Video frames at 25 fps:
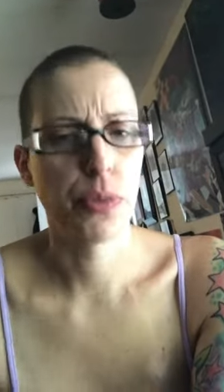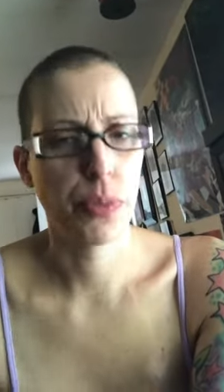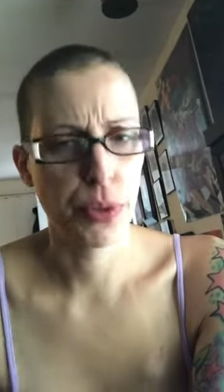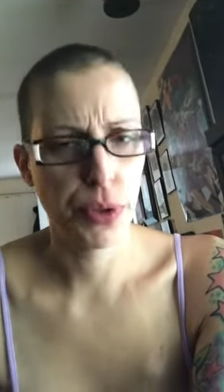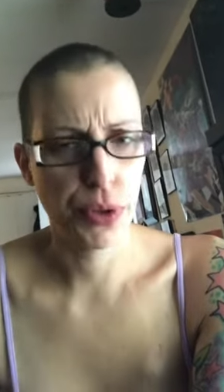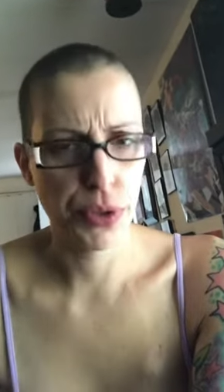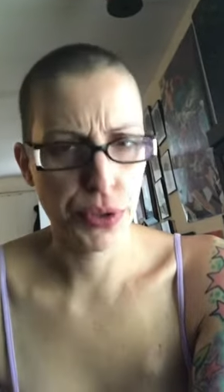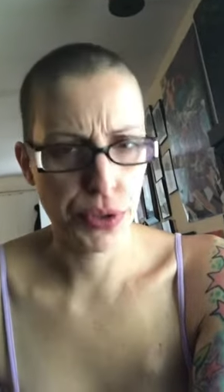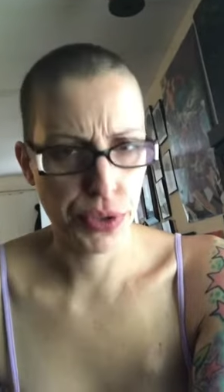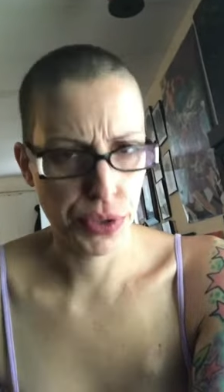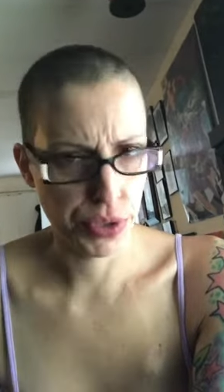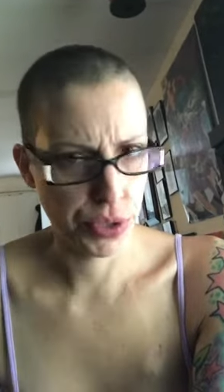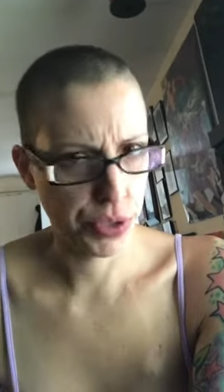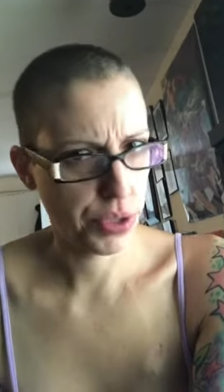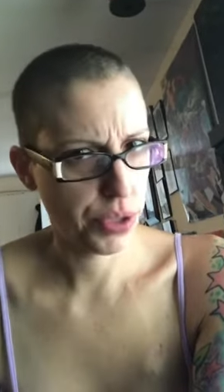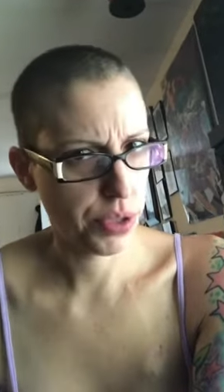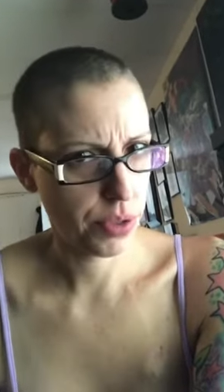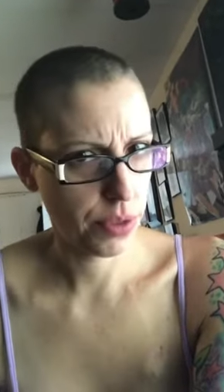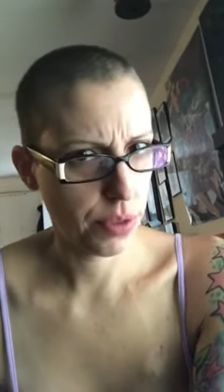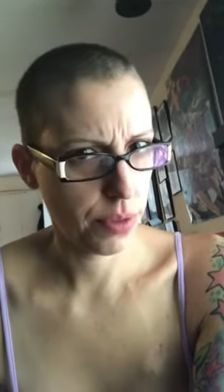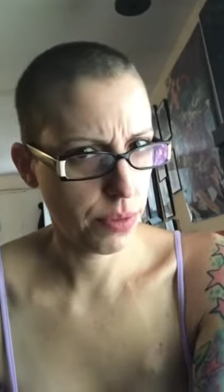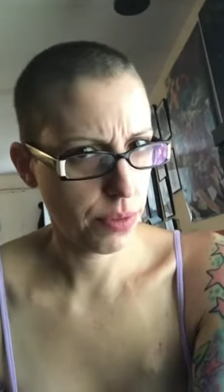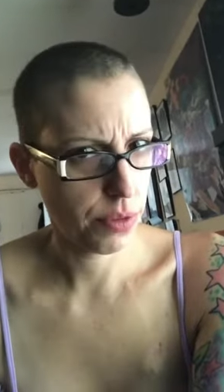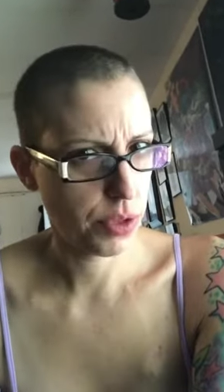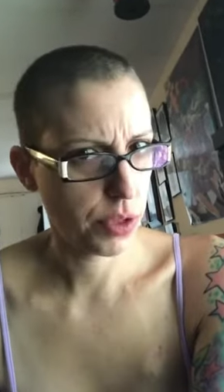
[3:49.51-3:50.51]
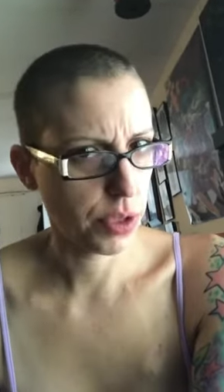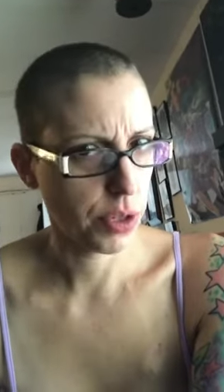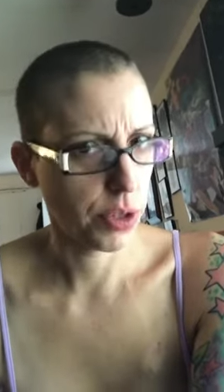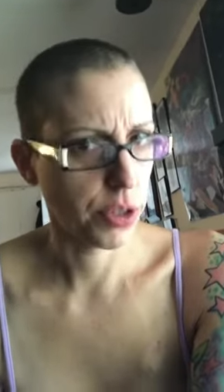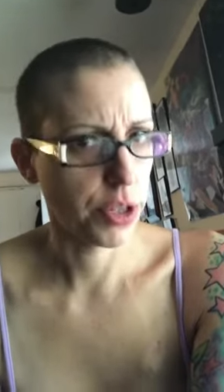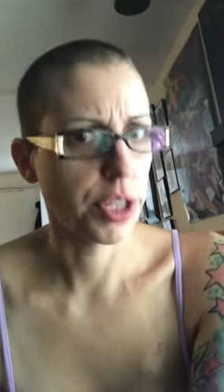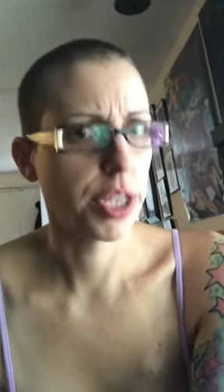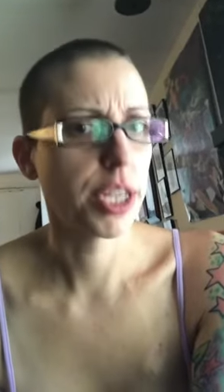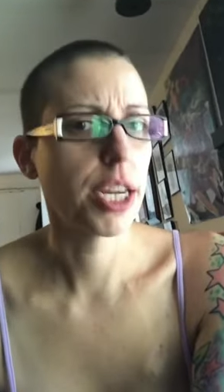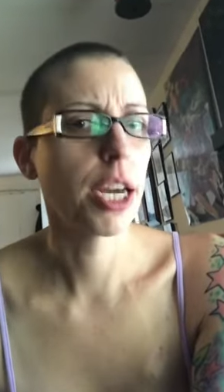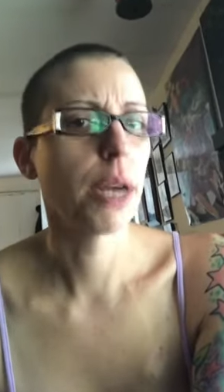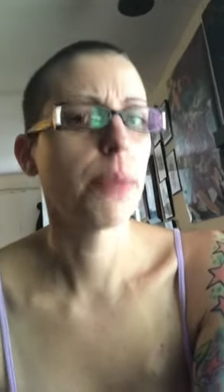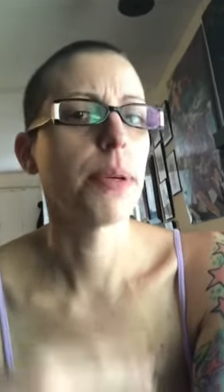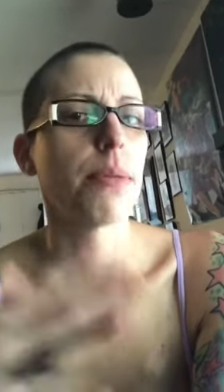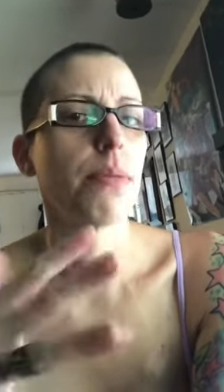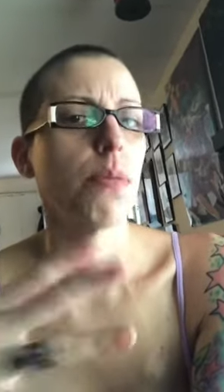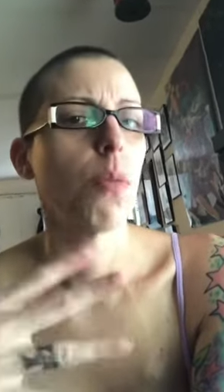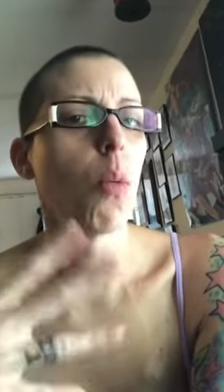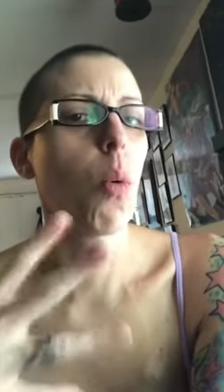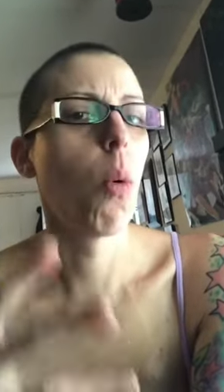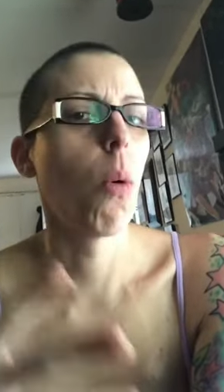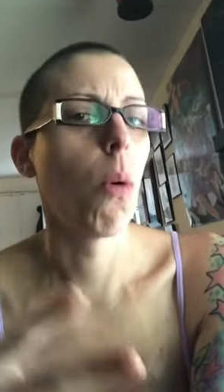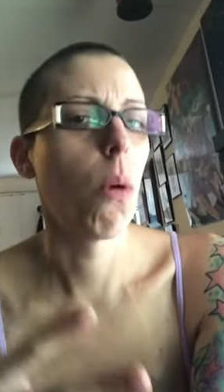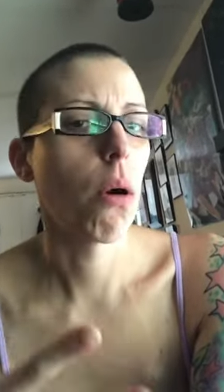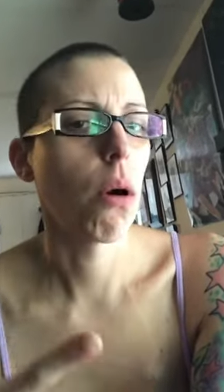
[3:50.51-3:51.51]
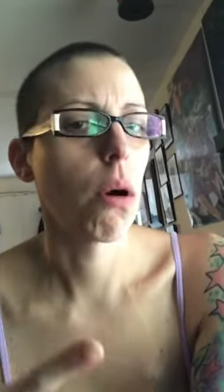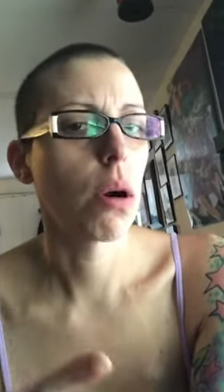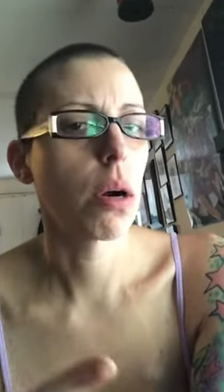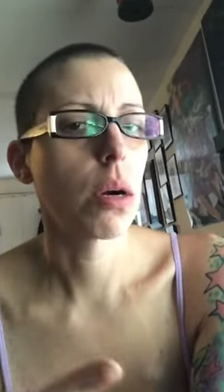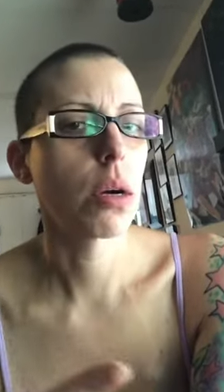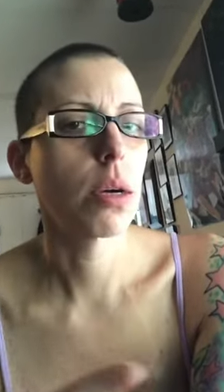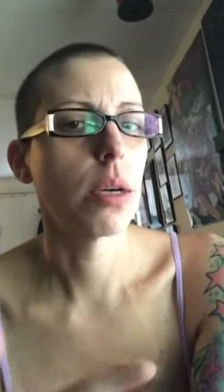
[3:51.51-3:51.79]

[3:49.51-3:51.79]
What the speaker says: bruises started coming more